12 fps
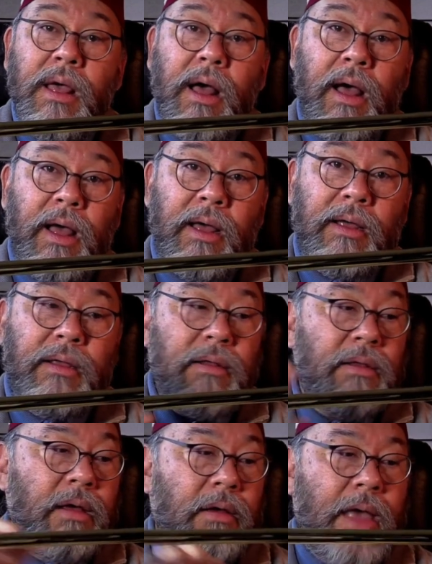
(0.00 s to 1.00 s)
uh,
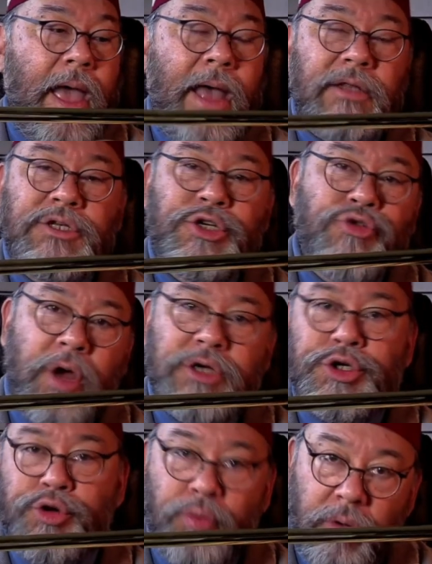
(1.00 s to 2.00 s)
add
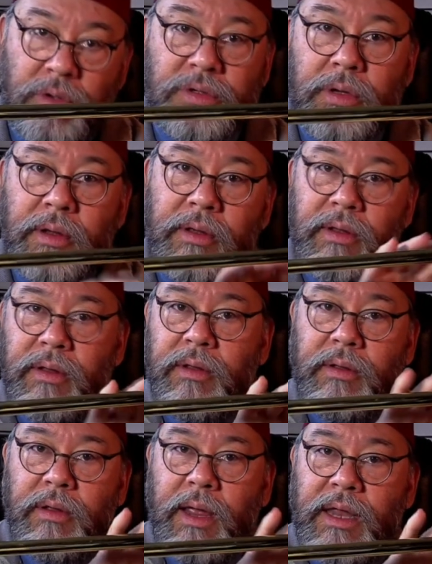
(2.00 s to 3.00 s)
structural
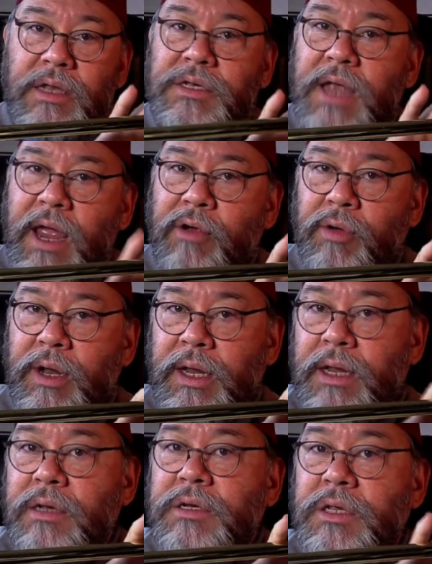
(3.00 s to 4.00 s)

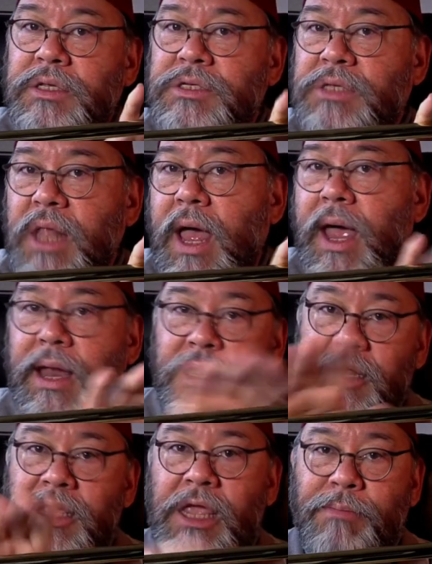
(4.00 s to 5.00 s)
integrity to the slide to
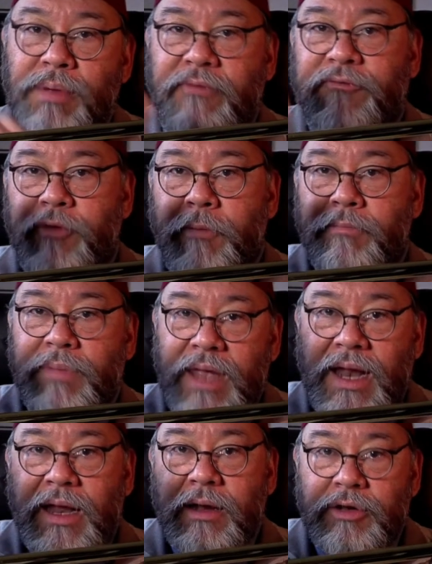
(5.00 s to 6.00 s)
keep it from
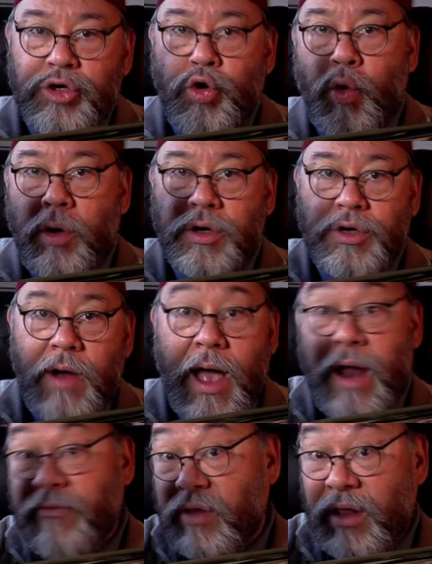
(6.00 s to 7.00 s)
getting torqued or
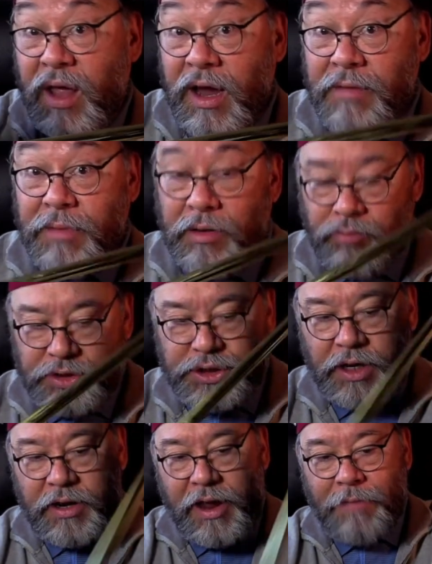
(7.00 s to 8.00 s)
out of alignment, which
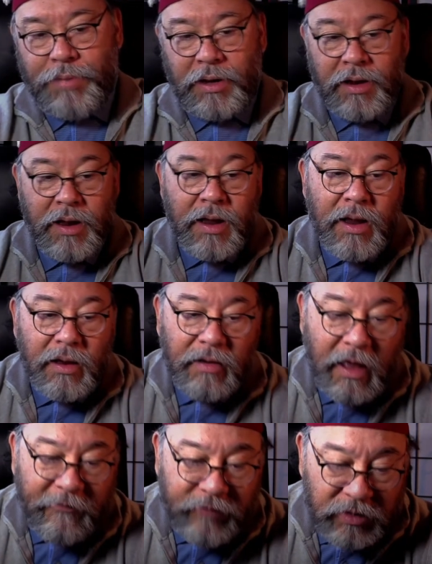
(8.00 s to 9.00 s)
can happen.
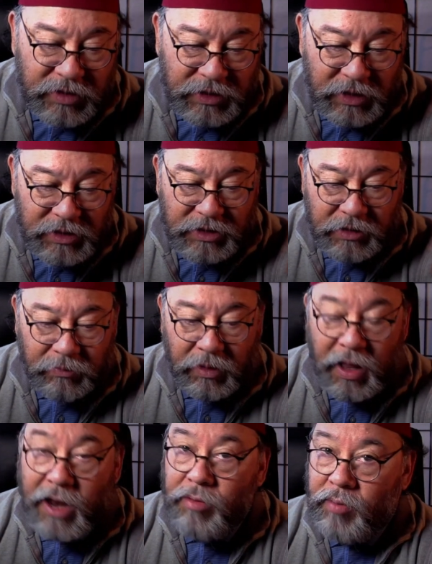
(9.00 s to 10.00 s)
Now, if you see some
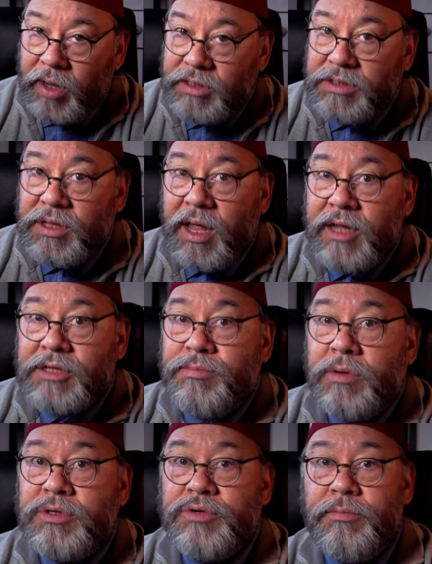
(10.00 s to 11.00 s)
lightweight slides,
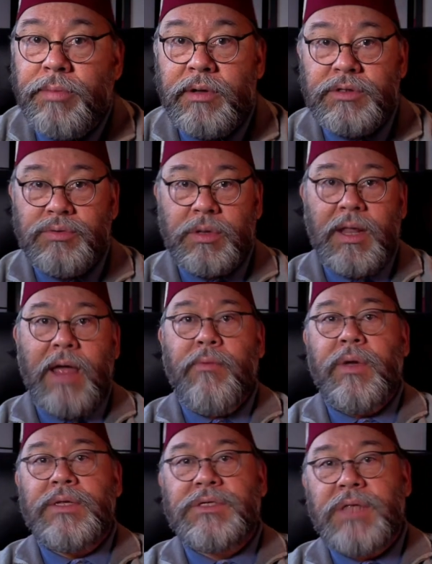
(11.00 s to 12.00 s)
most trombones with
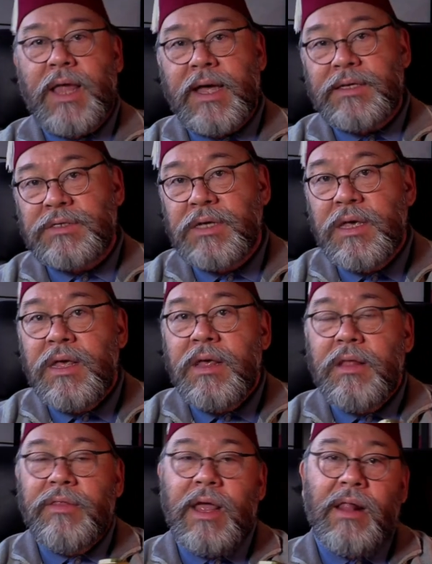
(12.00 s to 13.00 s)
lightweight slides,
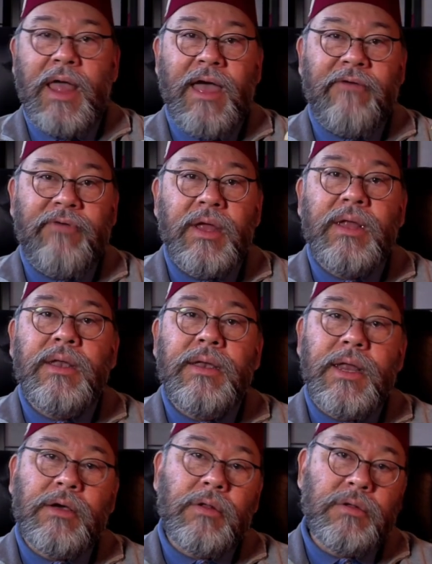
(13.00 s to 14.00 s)
they'll have
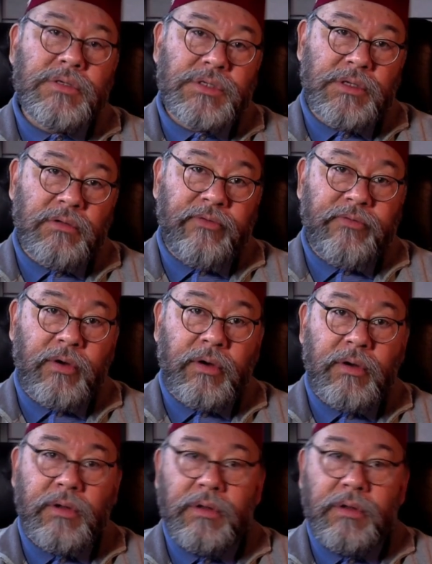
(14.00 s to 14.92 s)
nickel silver